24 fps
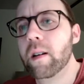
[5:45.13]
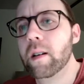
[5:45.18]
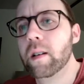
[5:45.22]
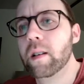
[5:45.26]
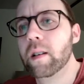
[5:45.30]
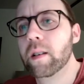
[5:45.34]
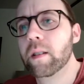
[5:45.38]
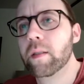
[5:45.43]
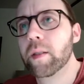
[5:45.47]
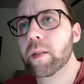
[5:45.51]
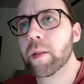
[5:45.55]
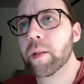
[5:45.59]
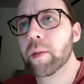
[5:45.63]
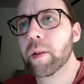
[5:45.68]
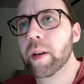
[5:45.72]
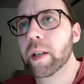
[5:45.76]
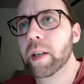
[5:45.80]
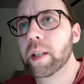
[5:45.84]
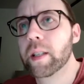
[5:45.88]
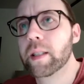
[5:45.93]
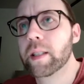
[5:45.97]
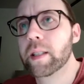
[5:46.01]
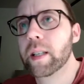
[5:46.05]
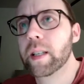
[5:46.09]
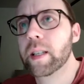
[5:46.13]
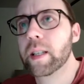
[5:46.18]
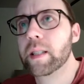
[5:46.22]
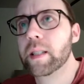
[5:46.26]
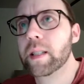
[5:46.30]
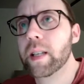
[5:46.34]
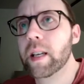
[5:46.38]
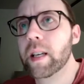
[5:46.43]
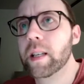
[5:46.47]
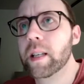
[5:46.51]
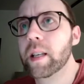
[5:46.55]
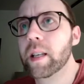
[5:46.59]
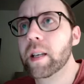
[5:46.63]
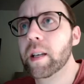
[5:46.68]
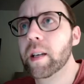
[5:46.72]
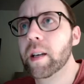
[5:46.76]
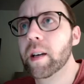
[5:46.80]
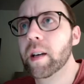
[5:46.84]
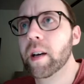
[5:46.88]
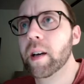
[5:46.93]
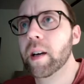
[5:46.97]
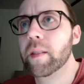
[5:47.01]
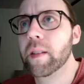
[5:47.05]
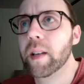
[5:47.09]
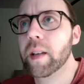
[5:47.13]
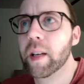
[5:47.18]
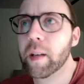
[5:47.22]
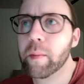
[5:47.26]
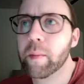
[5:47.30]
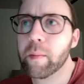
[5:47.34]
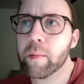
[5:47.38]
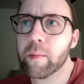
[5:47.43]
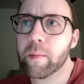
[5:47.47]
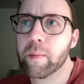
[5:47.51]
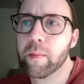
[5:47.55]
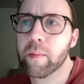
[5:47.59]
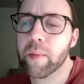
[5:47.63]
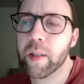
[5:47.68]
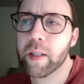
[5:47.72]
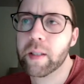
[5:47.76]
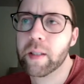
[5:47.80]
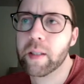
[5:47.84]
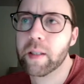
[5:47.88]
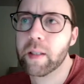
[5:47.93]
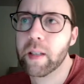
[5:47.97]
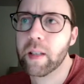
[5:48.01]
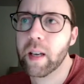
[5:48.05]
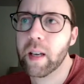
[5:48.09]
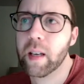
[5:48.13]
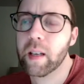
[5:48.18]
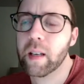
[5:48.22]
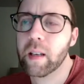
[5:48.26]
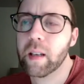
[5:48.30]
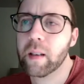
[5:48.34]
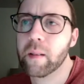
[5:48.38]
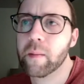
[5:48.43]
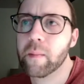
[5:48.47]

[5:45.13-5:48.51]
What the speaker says: of a threat because I can take here and then this is hanging.